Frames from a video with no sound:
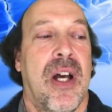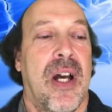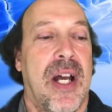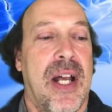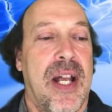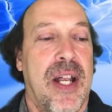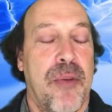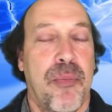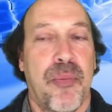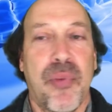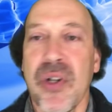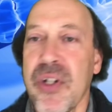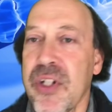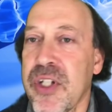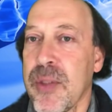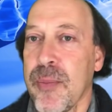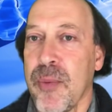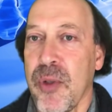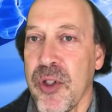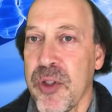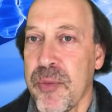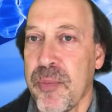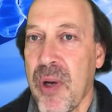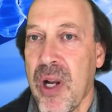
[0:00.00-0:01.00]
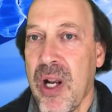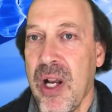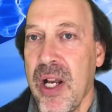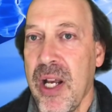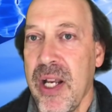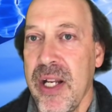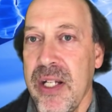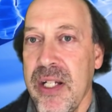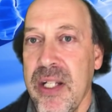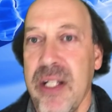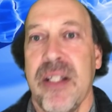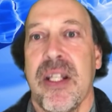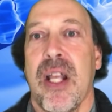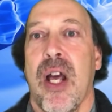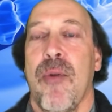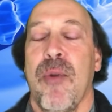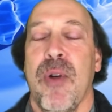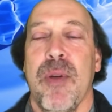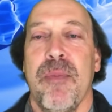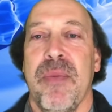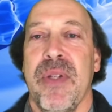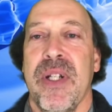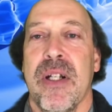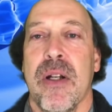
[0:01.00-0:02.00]
and principles behind it that
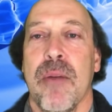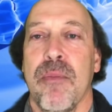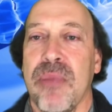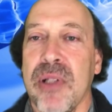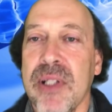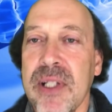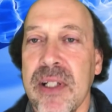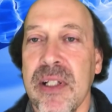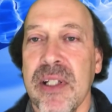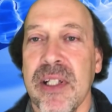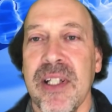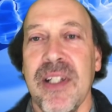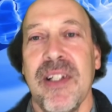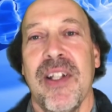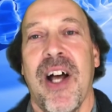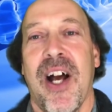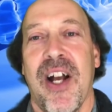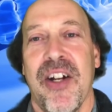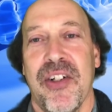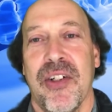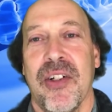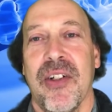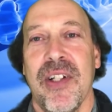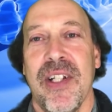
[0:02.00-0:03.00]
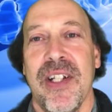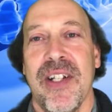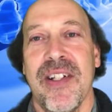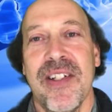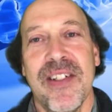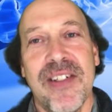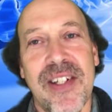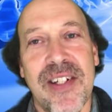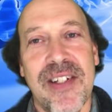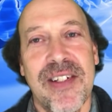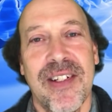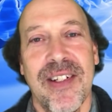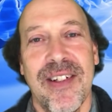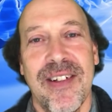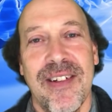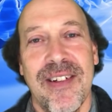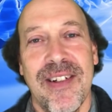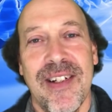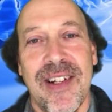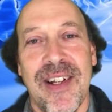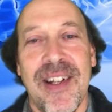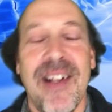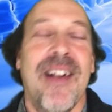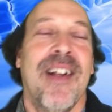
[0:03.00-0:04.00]
would be completely logically consistent.
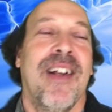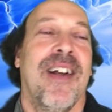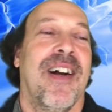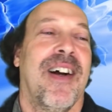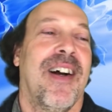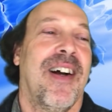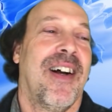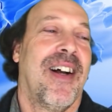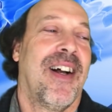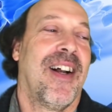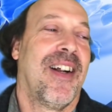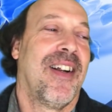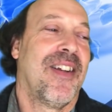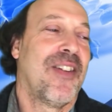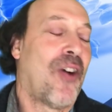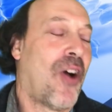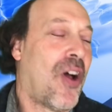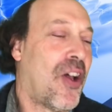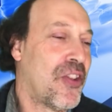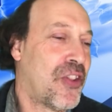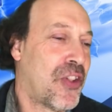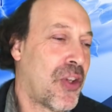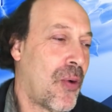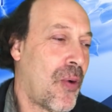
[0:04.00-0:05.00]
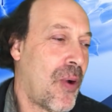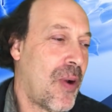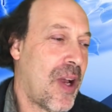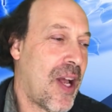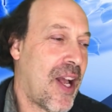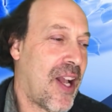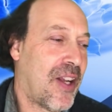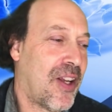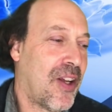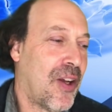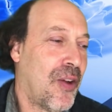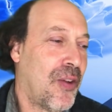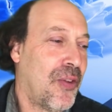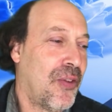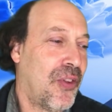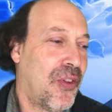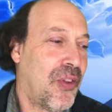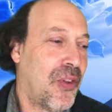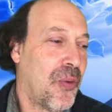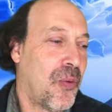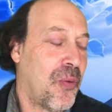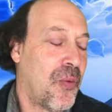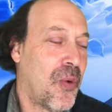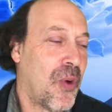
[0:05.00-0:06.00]
Also echoed
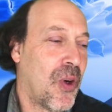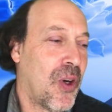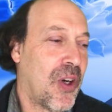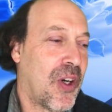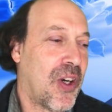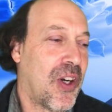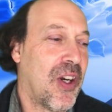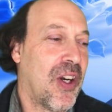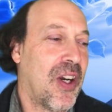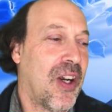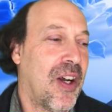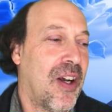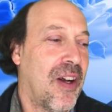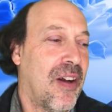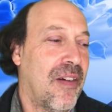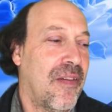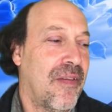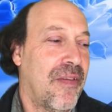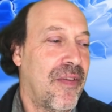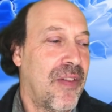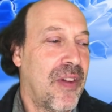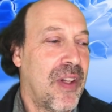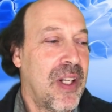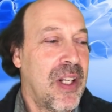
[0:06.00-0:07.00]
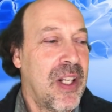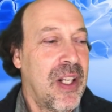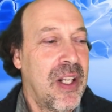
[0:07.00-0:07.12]
the work of